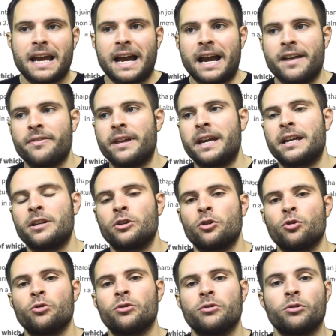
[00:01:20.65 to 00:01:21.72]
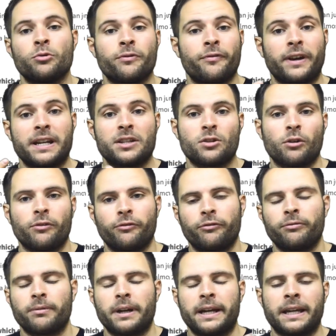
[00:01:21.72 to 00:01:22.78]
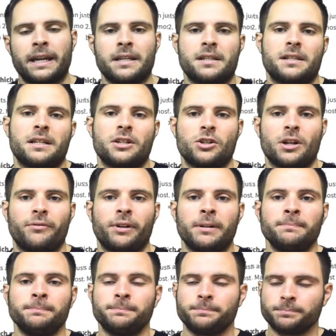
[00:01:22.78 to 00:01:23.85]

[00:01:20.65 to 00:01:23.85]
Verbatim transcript: and then you face off against each other.